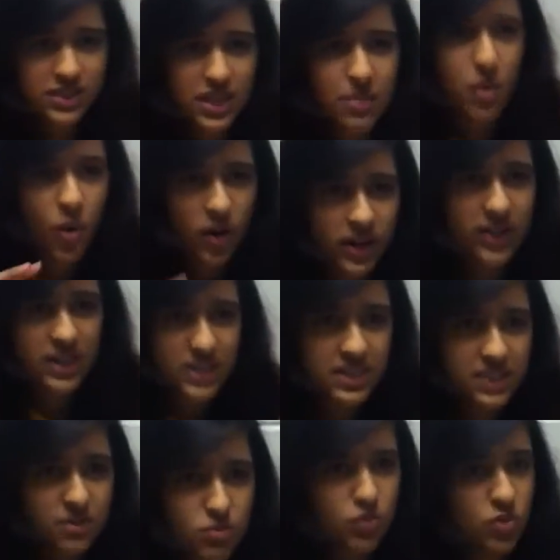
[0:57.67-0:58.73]
some
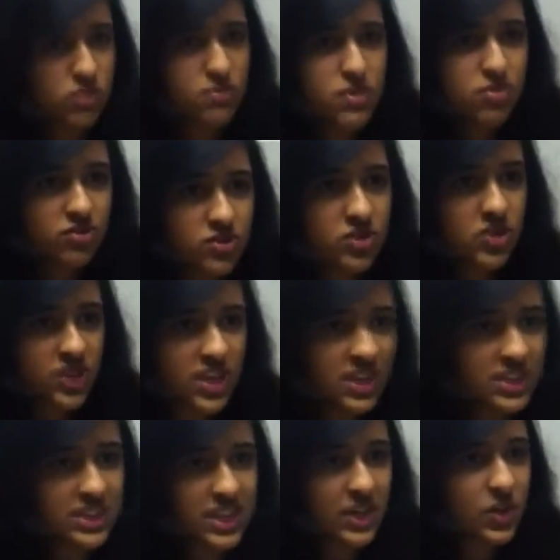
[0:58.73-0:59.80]
organisms with mutant
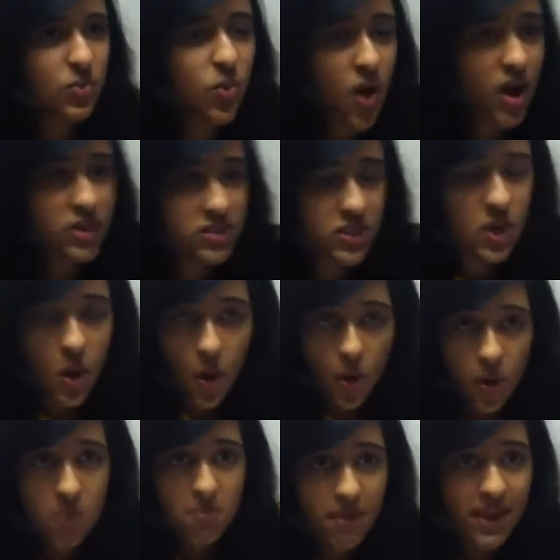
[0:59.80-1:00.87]
genes, then crossed
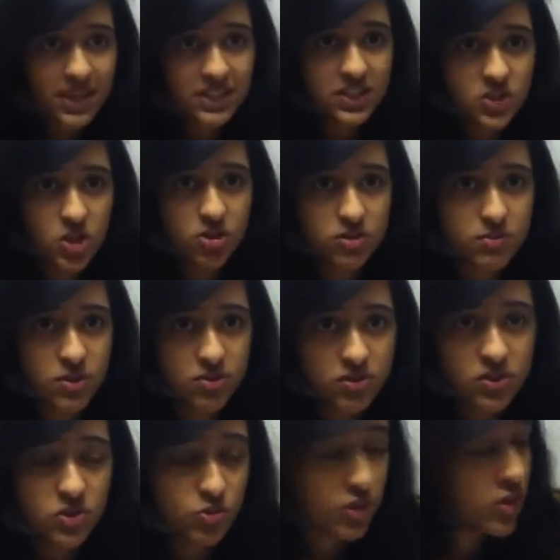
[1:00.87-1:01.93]
or mated those
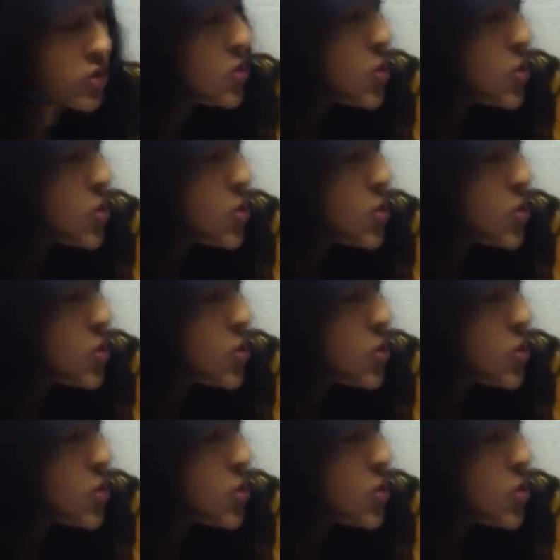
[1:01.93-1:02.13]
mutants with